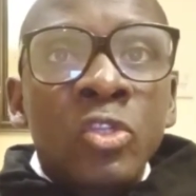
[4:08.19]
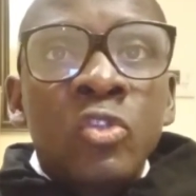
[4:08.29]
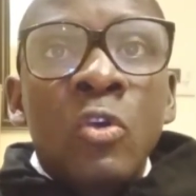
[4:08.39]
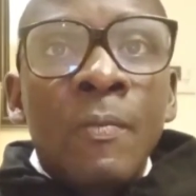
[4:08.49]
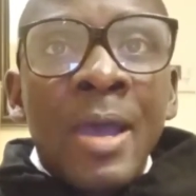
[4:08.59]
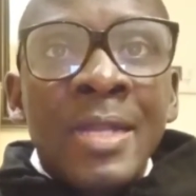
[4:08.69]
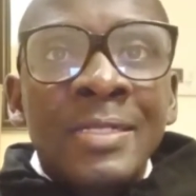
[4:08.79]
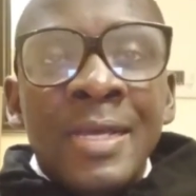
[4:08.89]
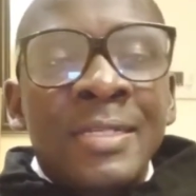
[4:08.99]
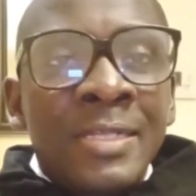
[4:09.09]
job at
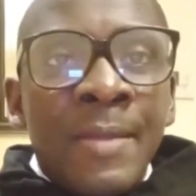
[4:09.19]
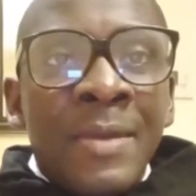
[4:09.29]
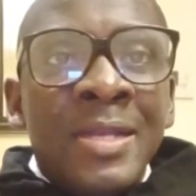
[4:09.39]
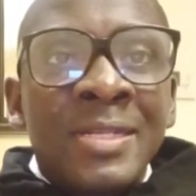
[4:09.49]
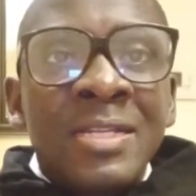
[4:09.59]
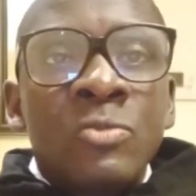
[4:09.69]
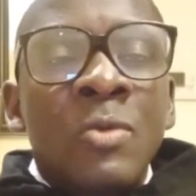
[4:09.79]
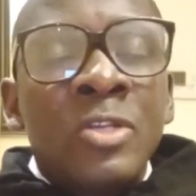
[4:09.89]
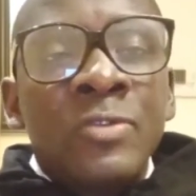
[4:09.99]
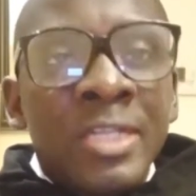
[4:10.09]
that time. And that's
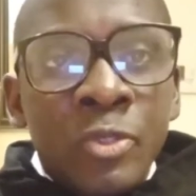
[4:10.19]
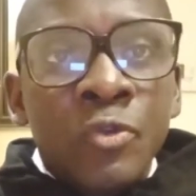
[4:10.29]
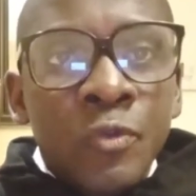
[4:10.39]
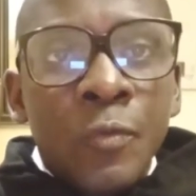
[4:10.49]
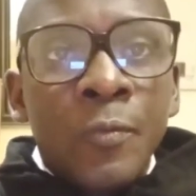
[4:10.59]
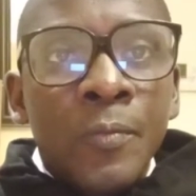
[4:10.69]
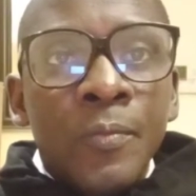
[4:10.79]
what you need to do.